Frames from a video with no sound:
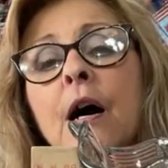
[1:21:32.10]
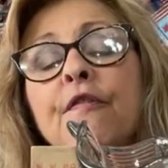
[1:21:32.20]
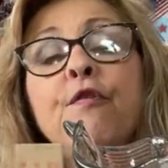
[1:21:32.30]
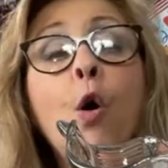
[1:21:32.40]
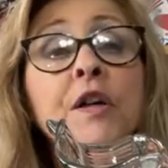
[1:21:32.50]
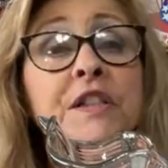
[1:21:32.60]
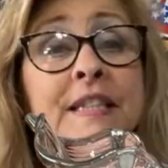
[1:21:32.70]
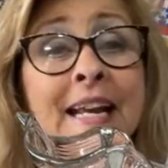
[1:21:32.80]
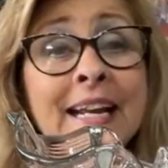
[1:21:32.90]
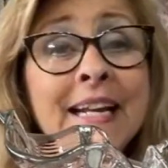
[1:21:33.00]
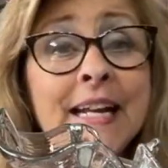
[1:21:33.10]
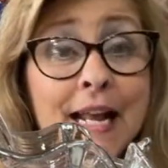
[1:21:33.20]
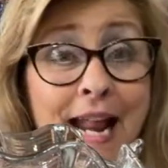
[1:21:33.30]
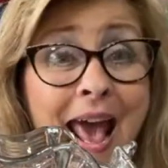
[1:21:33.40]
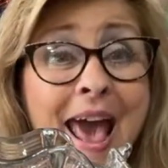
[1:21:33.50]
14
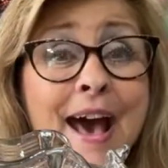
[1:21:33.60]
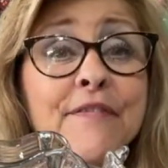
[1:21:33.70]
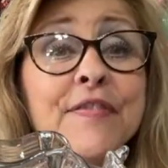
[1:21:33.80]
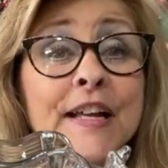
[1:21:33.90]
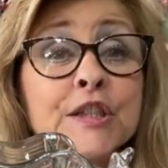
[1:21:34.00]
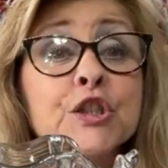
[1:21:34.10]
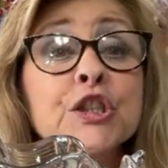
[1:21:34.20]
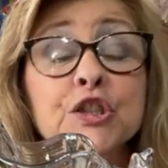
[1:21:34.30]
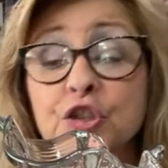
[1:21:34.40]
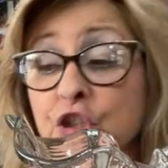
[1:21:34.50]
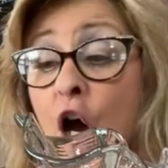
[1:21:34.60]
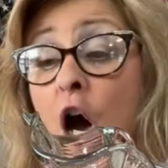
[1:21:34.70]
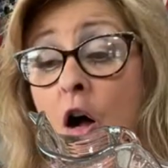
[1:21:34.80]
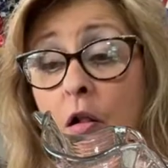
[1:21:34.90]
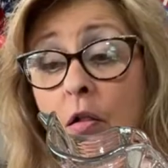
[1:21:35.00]
and a half inches
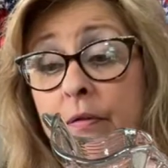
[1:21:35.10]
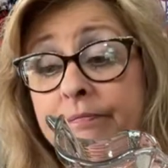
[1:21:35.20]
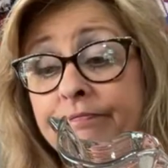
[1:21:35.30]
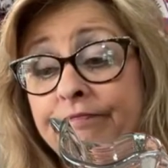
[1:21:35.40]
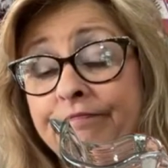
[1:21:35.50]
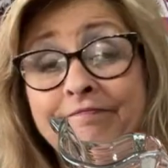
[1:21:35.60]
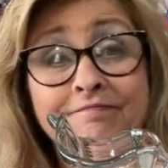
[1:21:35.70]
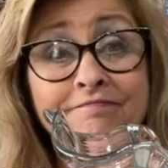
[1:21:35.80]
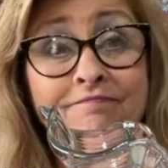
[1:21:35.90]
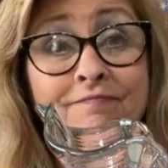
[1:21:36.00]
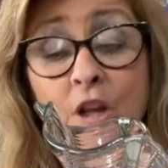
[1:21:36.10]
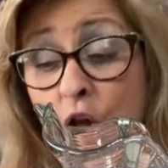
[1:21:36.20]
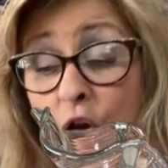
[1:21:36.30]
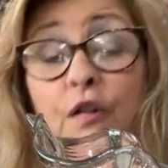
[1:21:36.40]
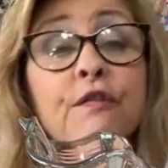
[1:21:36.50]
tall.
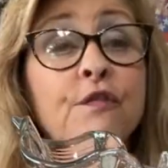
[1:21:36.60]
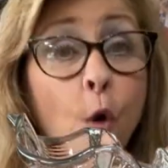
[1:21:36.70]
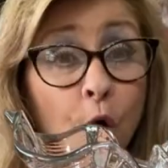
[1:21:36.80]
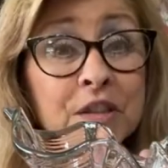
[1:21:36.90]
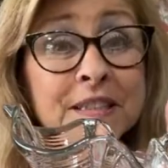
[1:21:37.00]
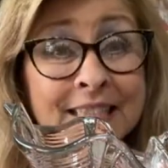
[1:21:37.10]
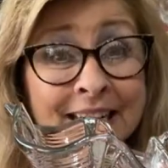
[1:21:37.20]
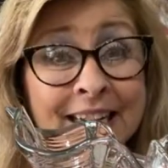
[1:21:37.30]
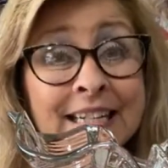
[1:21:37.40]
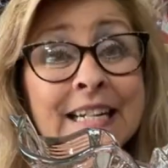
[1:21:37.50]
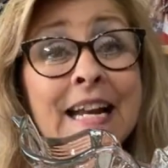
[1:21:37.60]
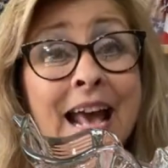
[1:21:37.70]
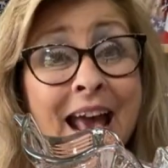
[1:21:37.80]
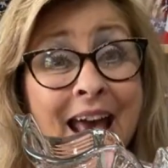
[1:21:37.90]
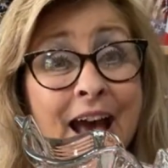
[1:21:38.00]
14 and a
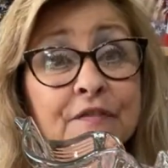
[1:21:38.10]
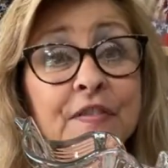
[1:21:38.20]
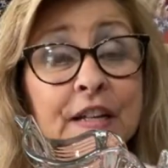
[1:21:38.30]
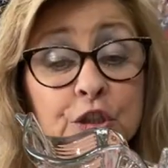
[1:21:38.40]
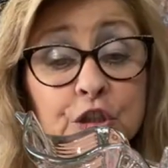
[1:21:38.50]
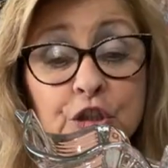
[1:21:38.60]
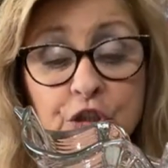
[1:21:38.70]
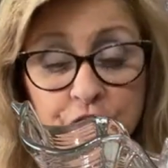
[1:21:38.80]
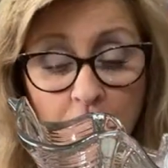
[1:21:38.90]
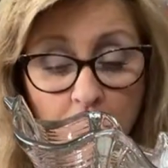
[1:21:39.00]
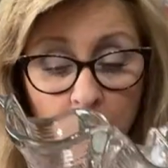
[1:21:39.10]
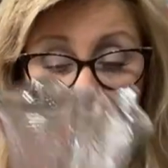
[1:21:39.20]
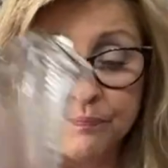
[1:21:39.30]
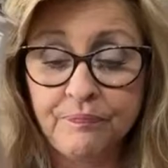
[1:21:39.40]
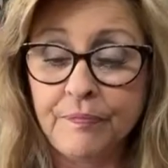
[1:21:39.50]
half inches
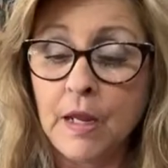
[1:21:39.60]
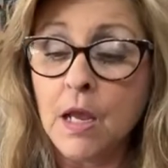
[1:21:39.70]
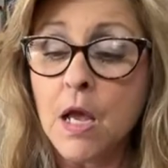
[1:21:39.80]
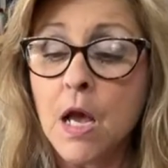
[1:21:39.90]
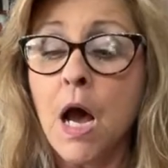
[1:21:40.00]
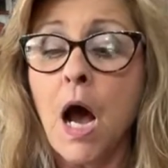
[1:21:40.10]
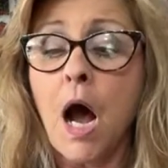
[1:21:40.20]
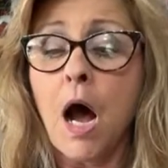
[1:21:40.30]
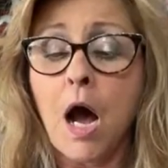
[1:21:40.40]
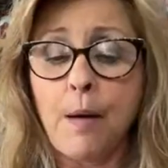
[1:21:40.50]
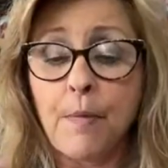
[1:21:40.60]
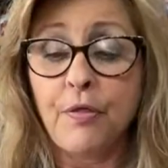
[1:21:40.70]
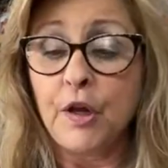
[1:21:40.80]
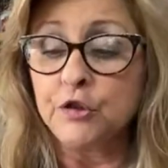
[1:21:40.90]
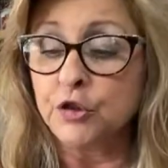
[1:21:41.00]
tall. Um,
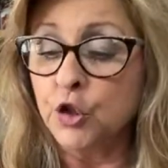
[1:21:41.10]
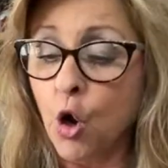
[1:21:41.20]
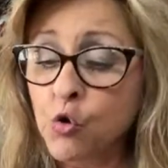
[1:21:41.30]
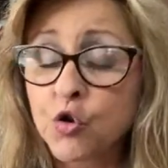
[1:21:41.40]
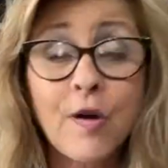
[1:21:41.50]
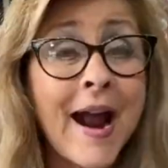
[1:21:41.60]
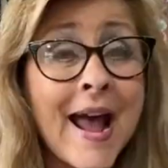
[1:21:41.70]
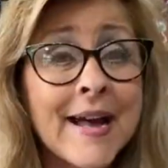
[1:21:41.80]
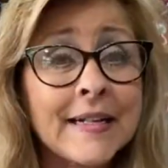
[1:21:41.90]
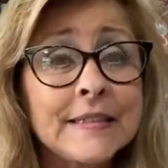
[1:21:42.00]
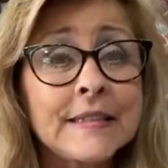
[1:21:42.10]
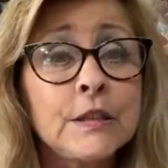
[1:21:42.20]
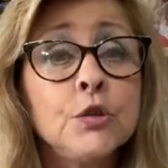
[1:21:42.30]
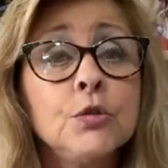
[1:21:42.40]
there's no cracks.